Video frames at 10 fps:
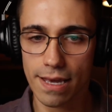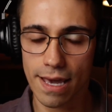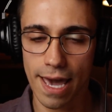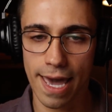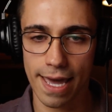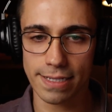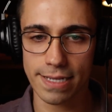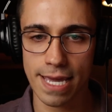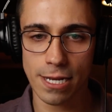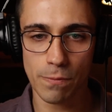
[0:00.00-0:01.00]
And
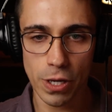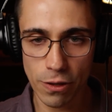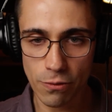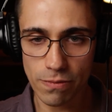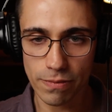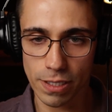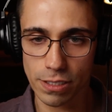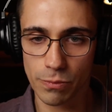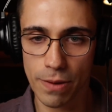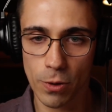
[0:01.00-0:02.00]
in Nippoo, the
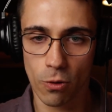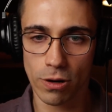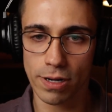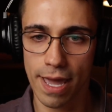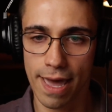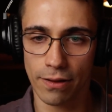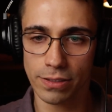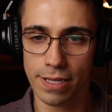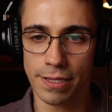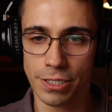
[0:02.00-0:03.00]
Supreme Court
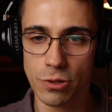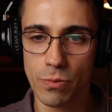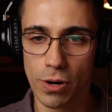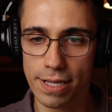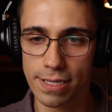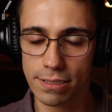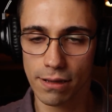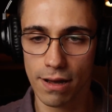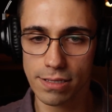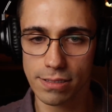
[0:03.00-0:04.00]
held that the Due Process
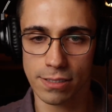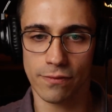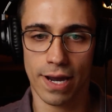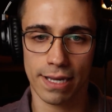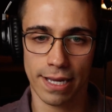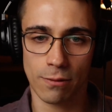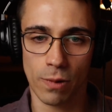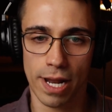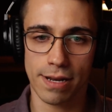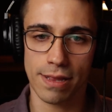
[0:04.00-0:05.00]
Clause is violated
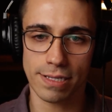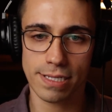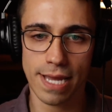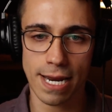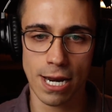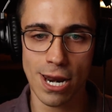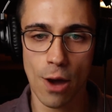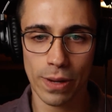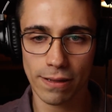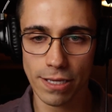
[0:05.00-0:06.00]
when the state
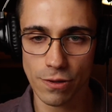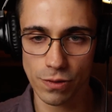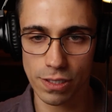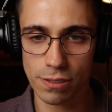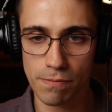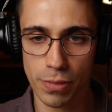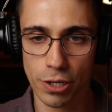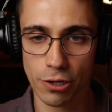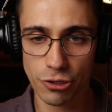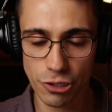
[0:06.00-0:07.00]
knowingly uses
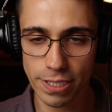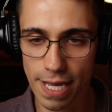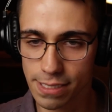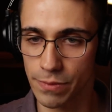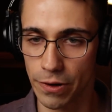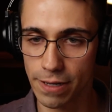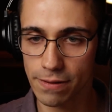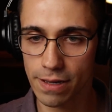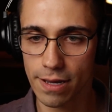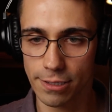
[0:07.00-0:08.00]
perjured testimony
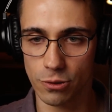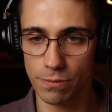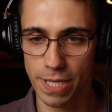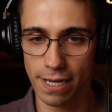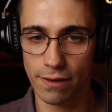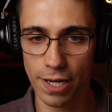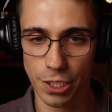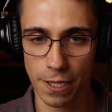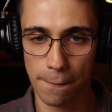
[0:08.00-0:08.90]
to obtain a conviction.